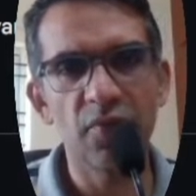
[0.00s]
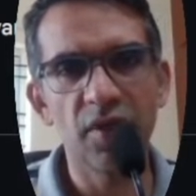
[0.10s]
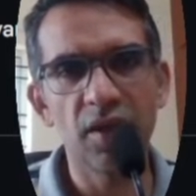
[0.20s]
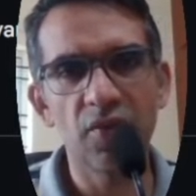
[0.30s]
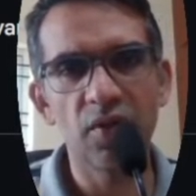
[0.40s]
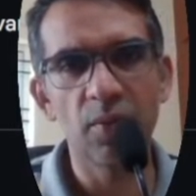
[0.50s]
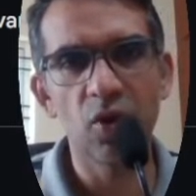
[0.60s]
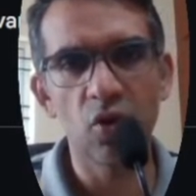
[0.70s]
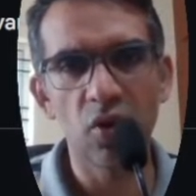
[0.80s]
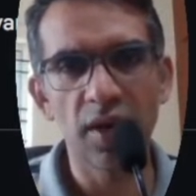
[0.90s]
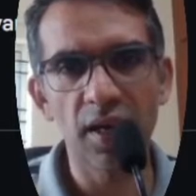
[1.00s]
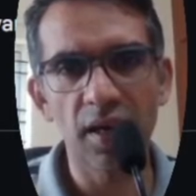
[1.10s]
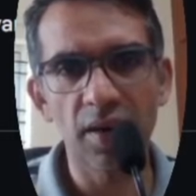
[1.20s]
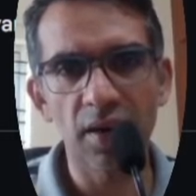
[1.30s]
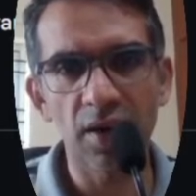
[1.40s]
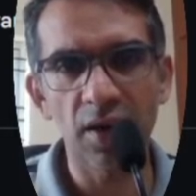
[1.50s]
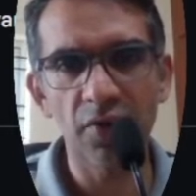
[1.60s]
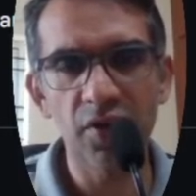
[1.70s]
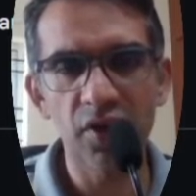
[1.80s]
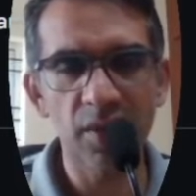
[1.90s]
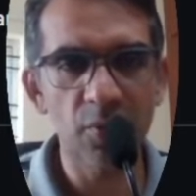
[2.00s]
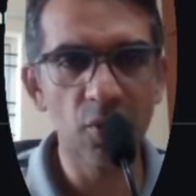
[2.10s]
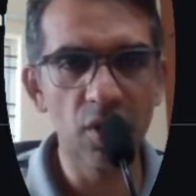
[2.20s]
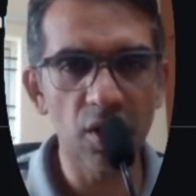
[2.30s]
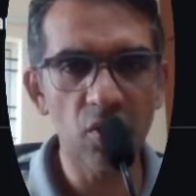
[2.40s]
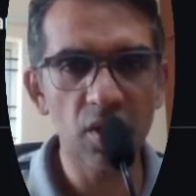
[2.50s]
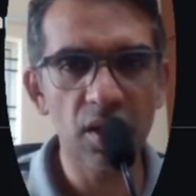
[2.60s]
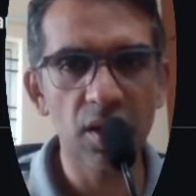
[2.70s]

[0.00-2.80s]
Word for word: figure from a hotel uh, which i pulled out